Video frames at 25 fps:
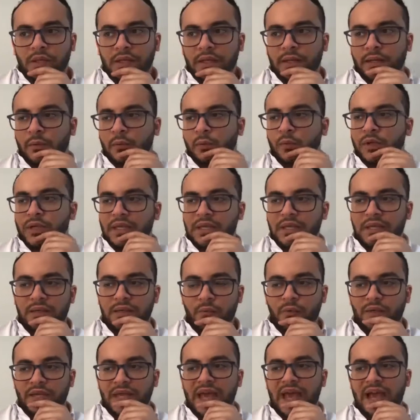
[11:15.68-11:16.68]

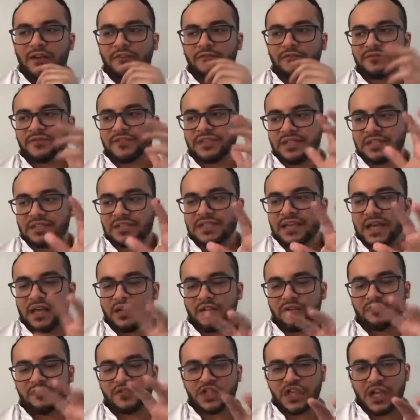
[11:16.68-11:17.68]
we have this kind
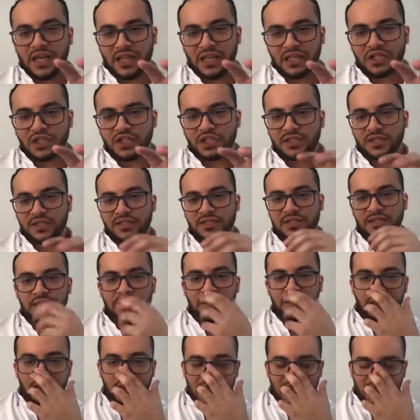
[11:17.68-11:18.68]
of challenge
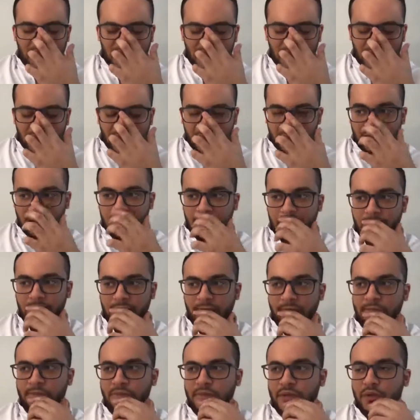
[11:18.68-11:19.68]
still
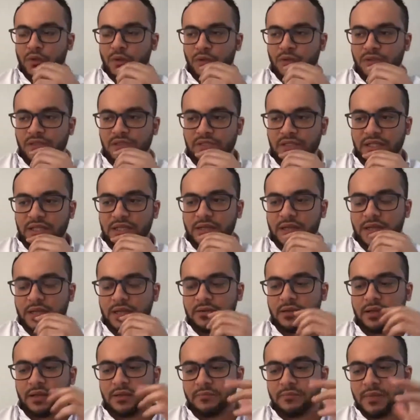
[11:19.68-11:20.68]
because
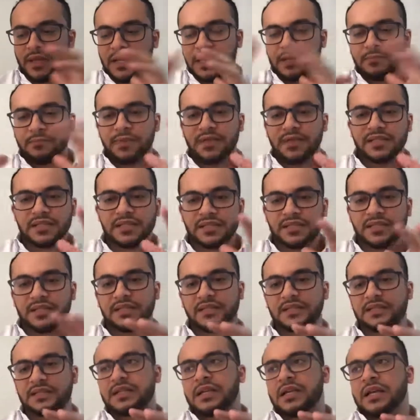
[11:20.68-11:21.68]
in many
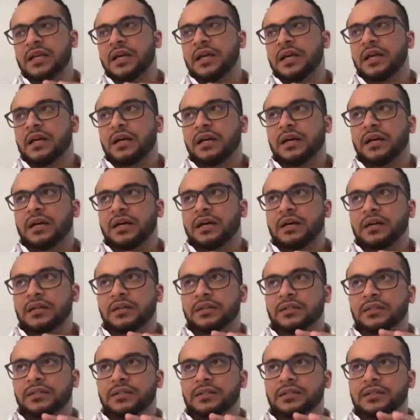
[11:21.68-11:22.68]
businesses,
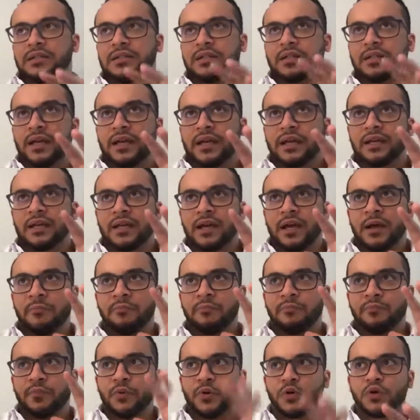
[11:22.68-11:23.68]
like a
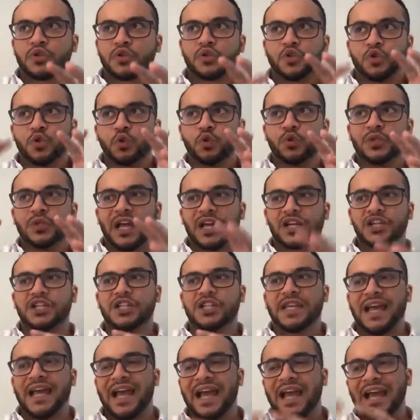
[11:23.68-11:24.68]
person who would actually
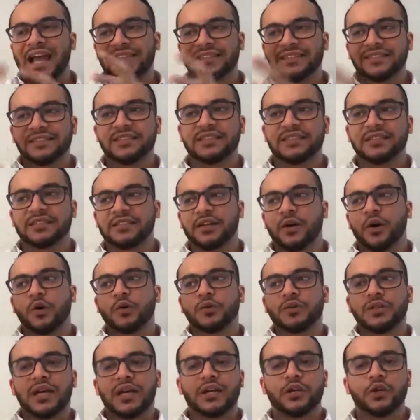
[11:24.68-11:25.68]
handle the
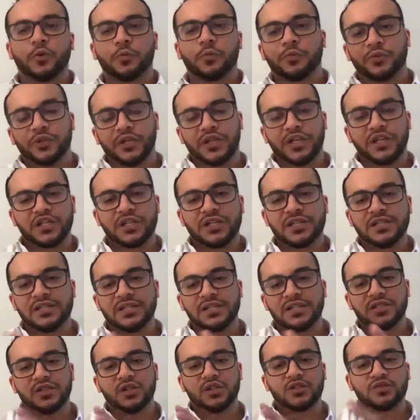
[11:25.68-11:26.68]
online operations
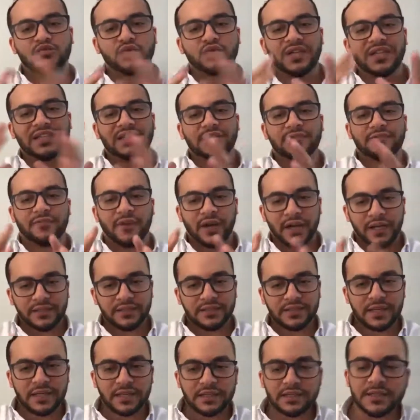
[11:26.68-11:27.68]
is not really defined
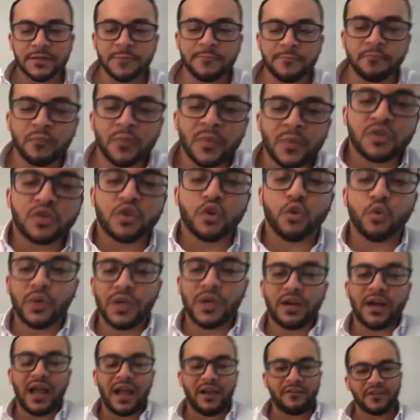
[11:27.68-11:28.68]
yet. So we
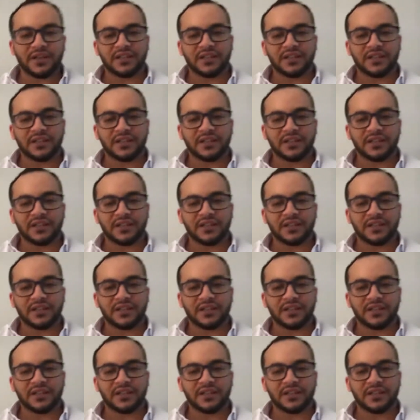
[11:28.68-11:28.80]
are having